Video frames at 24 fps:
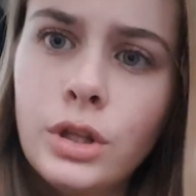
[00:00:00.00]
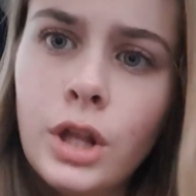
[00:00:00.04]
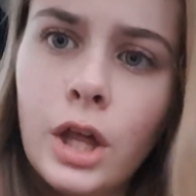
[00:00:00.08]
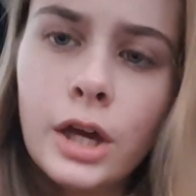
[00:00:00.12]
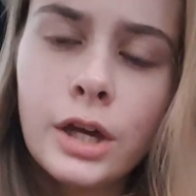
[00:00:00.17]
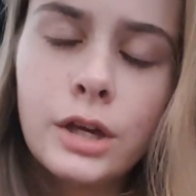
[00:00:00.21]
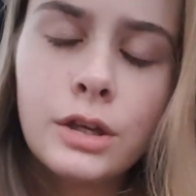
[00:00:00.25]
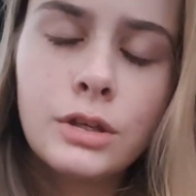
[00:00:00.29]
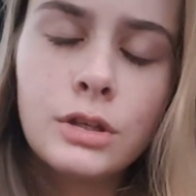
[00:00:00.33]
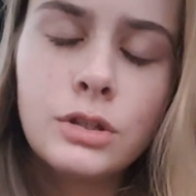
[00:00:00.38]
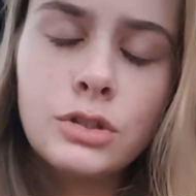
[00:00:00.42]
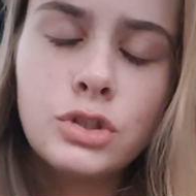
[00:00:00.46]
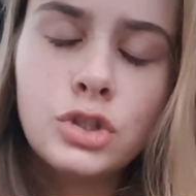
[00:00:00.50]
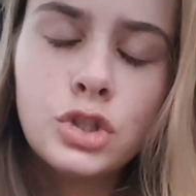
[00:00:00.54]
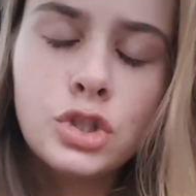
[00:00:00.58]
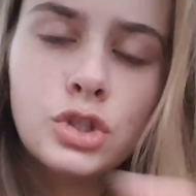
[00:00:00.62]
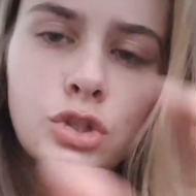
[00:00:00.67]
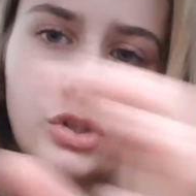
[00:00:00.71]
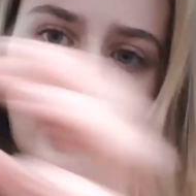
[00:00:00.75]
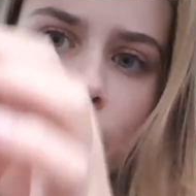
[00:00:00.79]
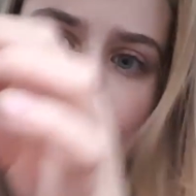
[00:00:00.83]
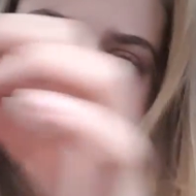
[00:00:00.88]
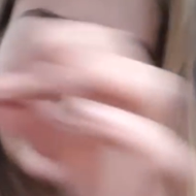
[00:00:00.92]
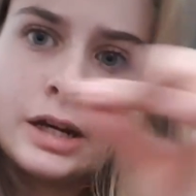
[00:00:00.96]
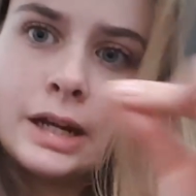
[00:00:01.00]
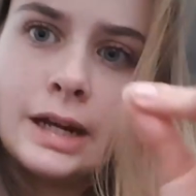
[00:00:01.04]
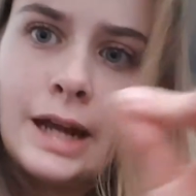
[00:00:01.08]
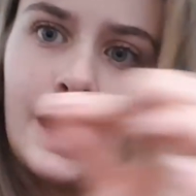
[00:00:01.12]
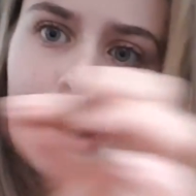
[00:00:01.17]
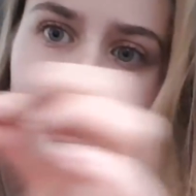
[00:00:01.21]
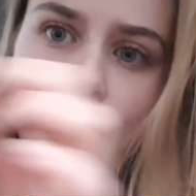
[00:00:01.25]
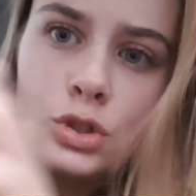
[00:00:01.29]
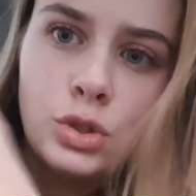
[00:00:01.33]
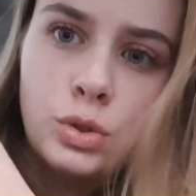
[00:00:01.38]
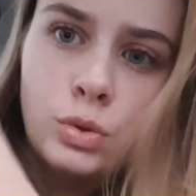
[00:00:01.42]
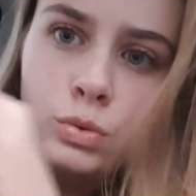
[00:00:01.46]
like straight, like an
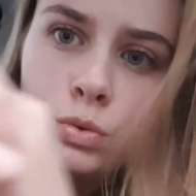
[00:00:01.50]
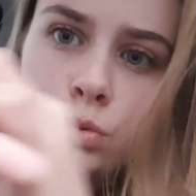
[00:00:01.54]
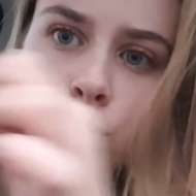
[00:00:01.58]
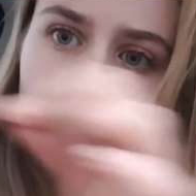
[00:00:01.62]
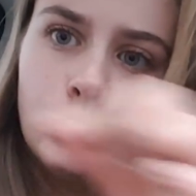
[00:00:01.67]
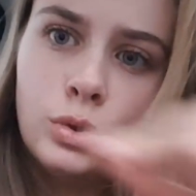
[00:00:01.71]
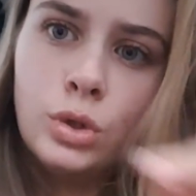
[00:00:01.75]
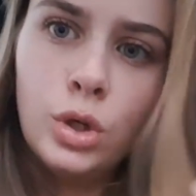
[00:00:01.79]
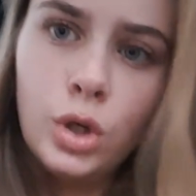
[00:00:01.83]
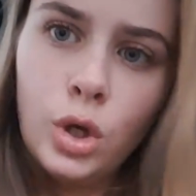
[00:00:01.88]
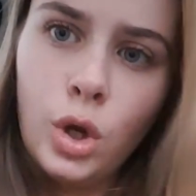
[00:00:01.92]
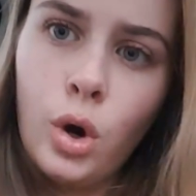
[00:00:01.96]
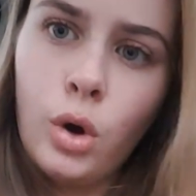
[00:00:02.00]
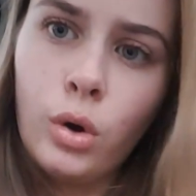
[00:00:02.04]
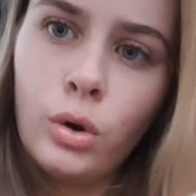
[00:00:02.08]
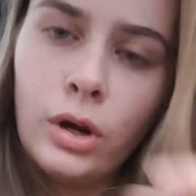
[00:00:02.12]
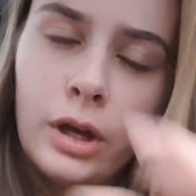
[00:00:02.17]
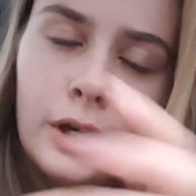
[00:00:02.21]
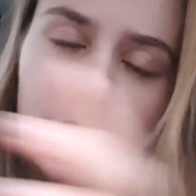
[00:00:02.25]
actual long,